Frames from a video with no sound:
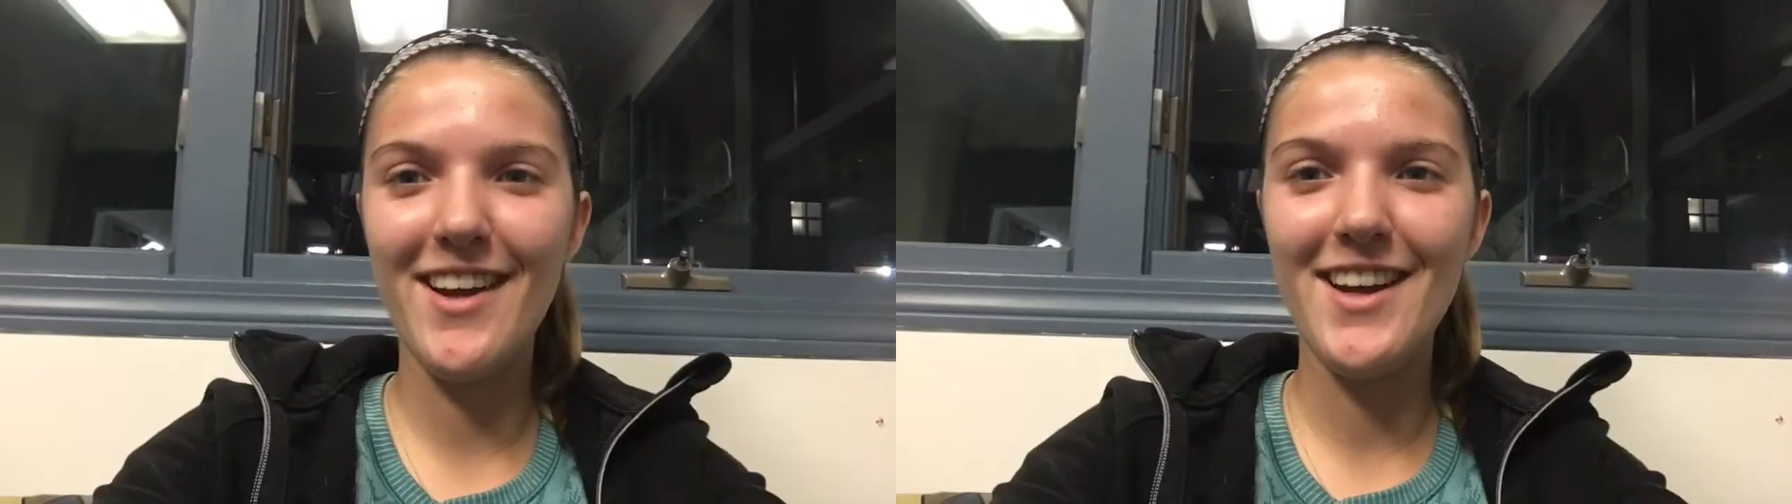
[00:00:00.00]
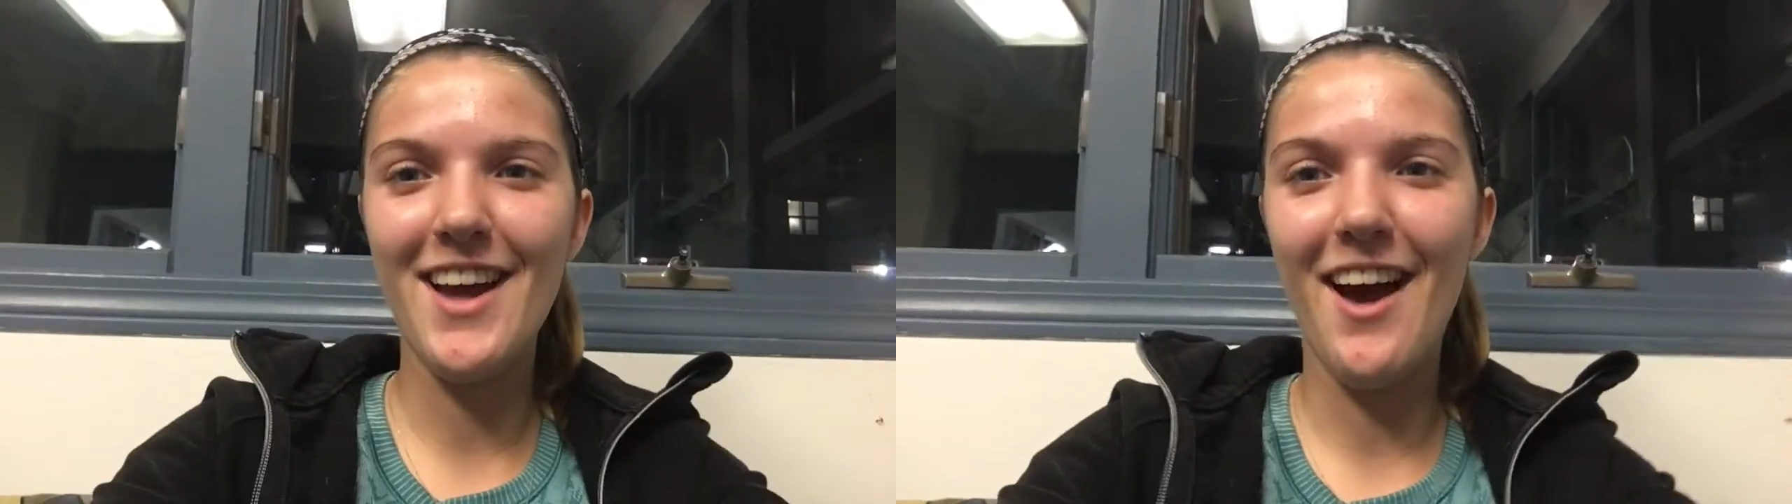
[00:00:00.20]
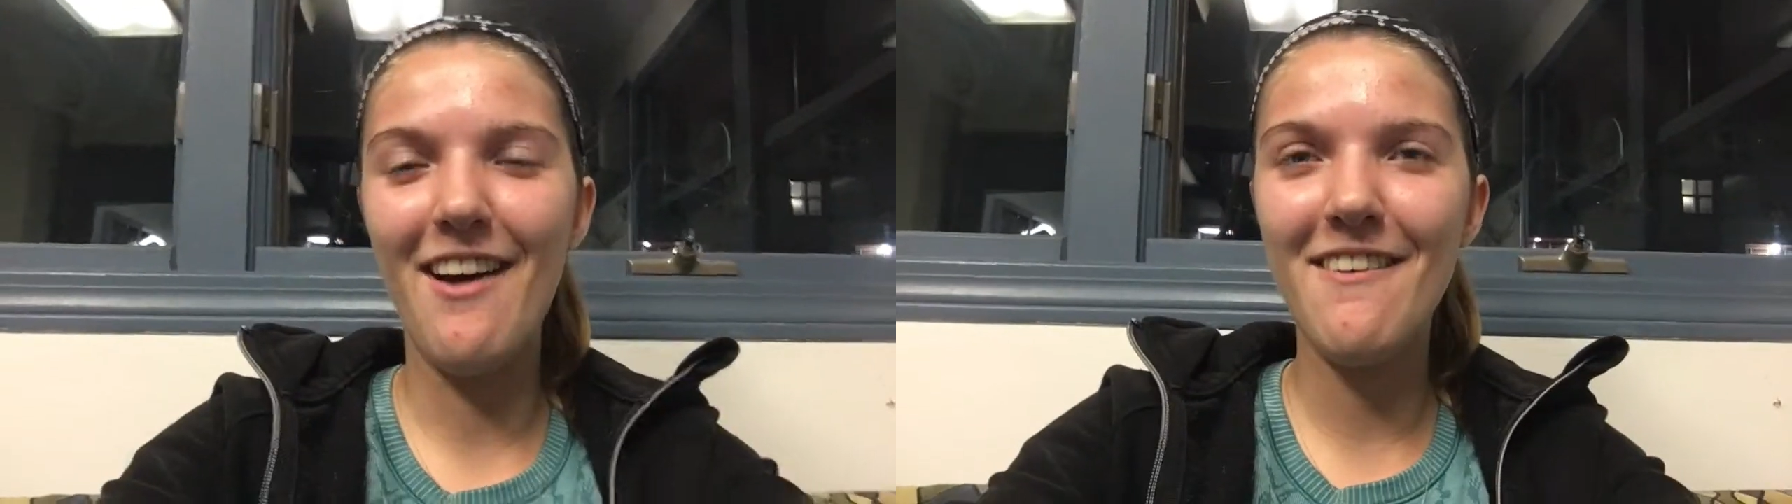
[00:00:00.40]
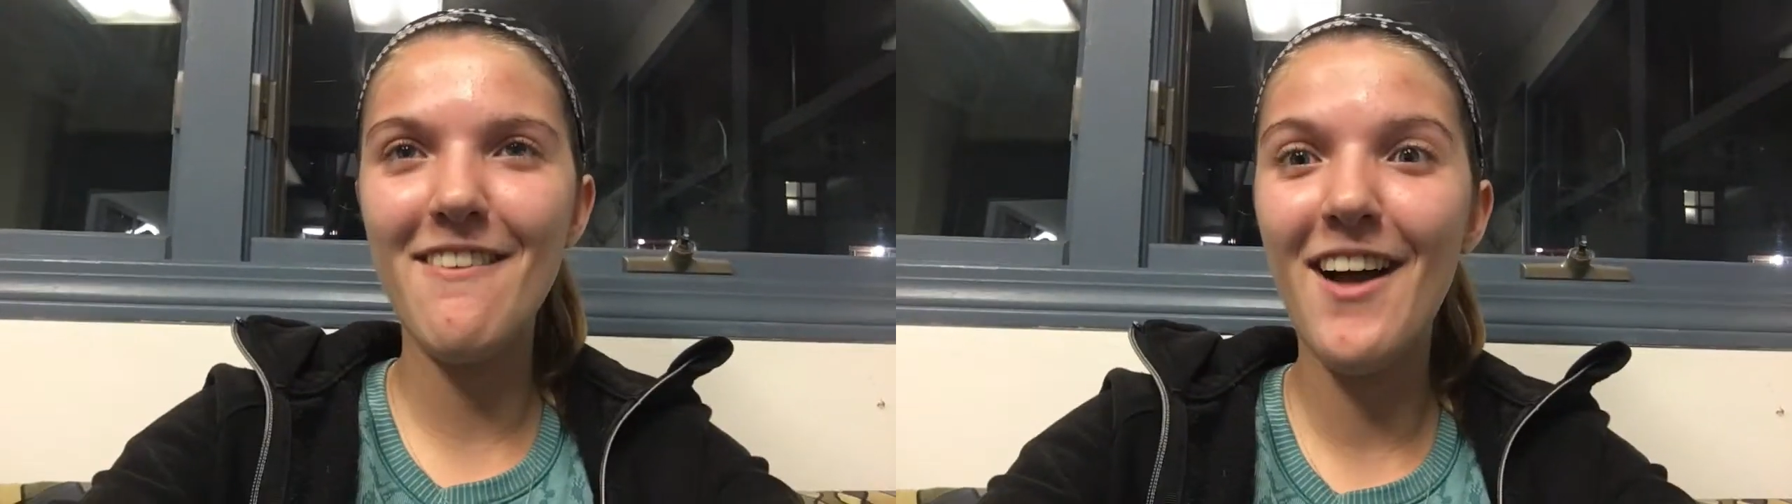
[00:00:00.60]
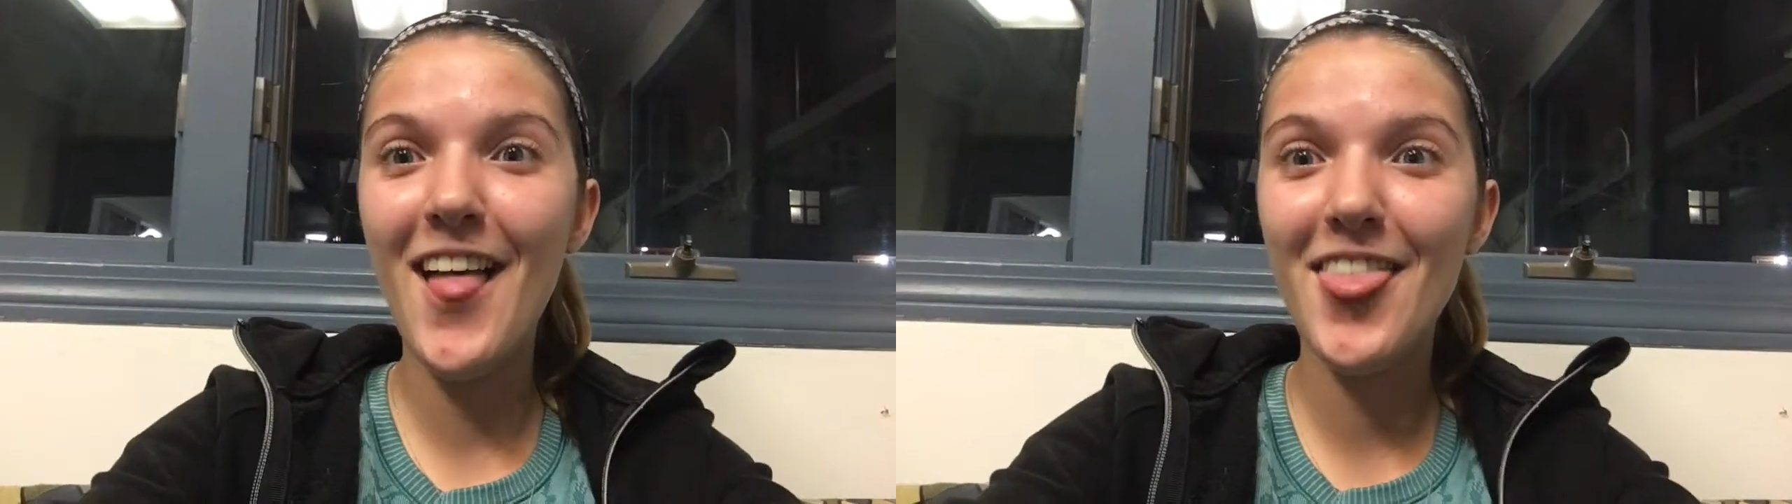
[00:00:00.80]
right now.
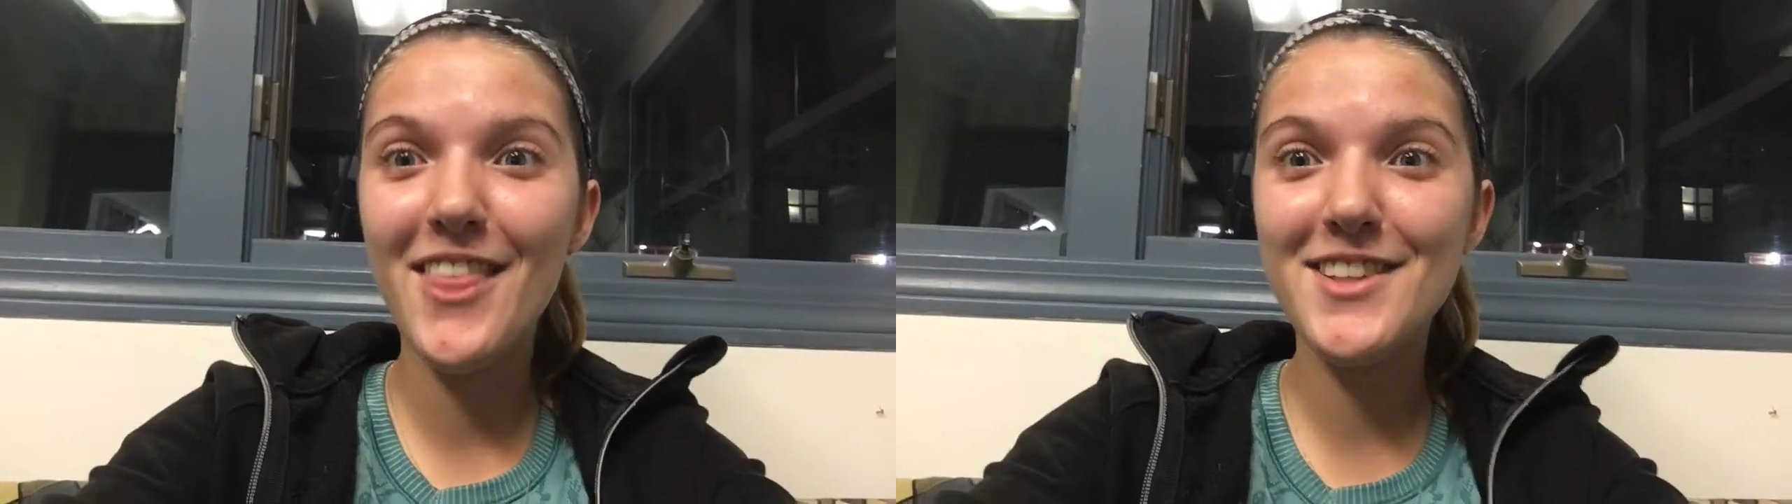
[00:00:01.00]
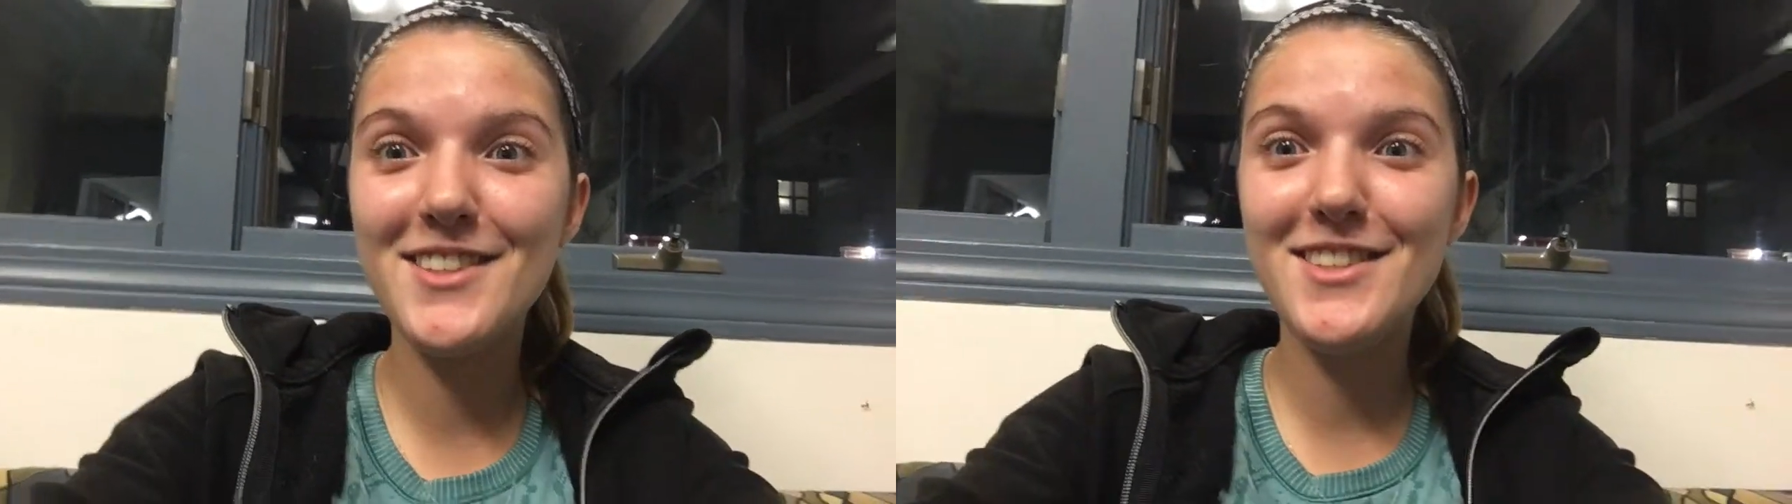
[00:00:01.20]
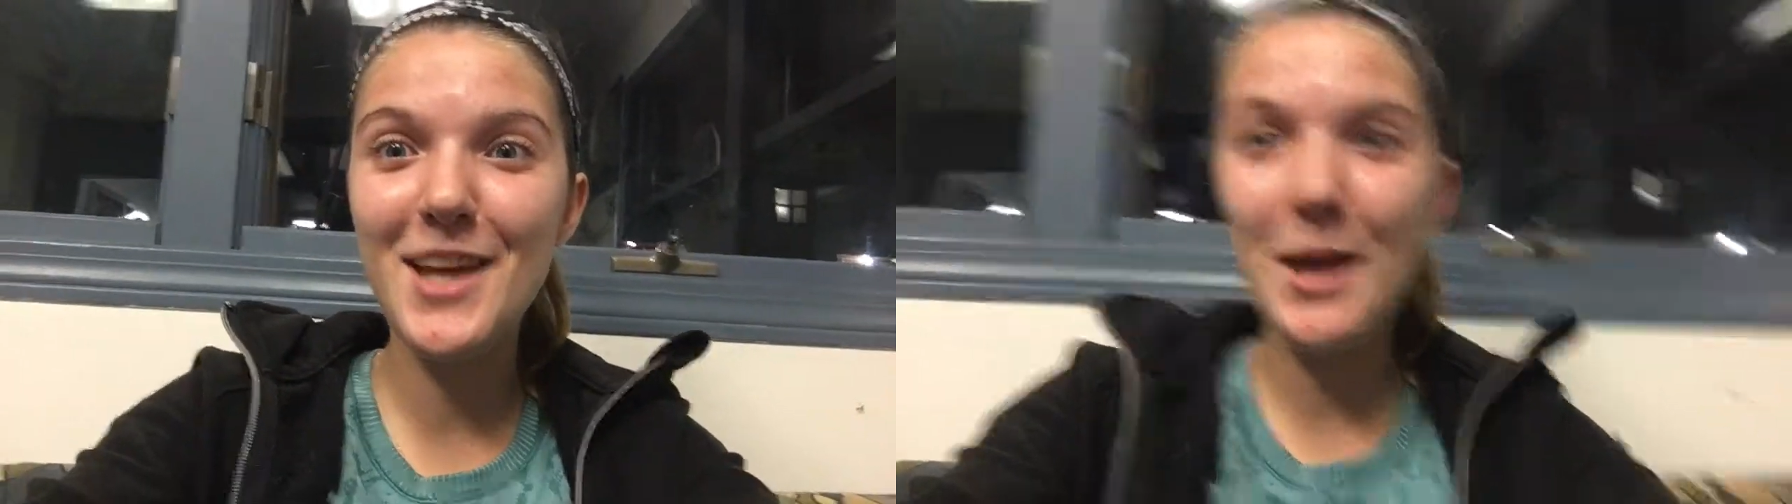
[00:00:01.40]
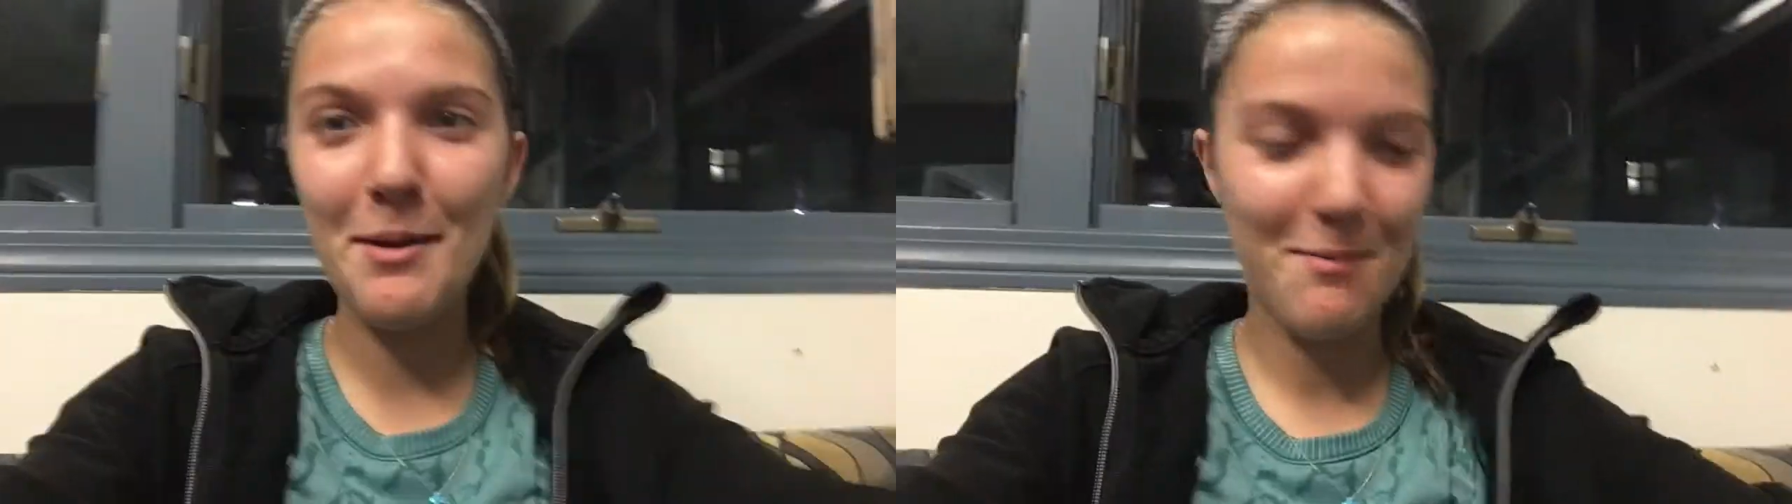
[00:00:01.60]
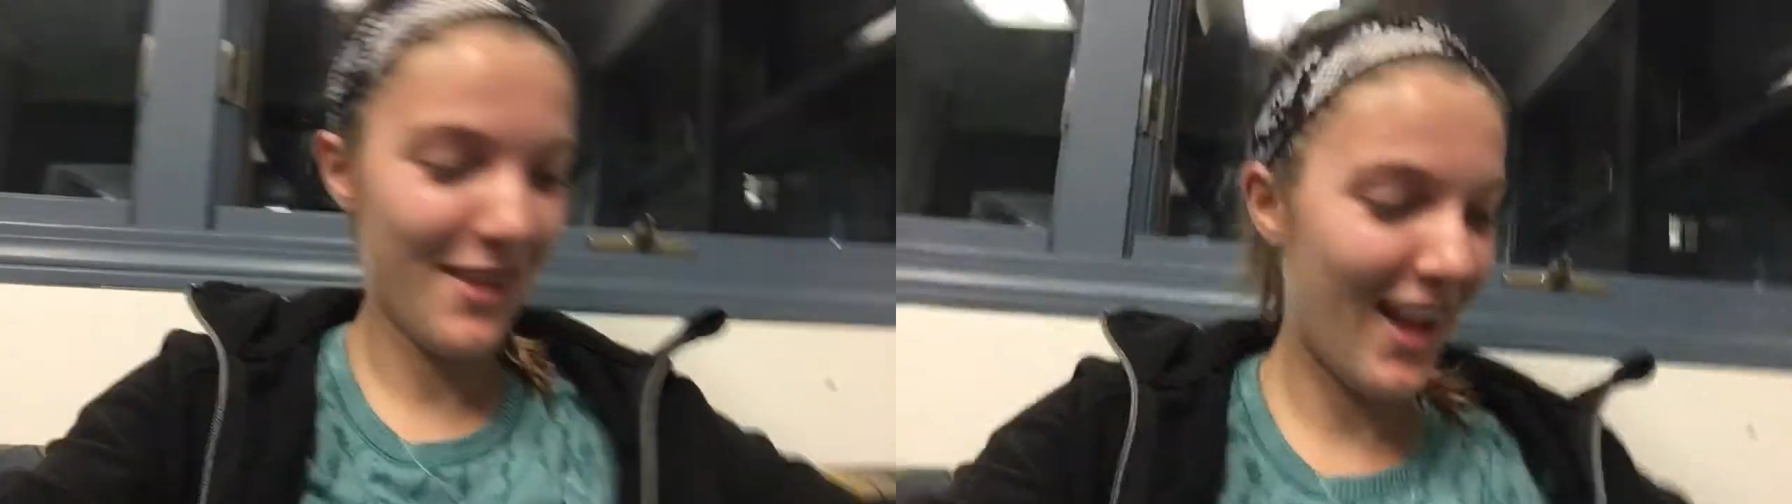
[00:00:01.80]
The gym!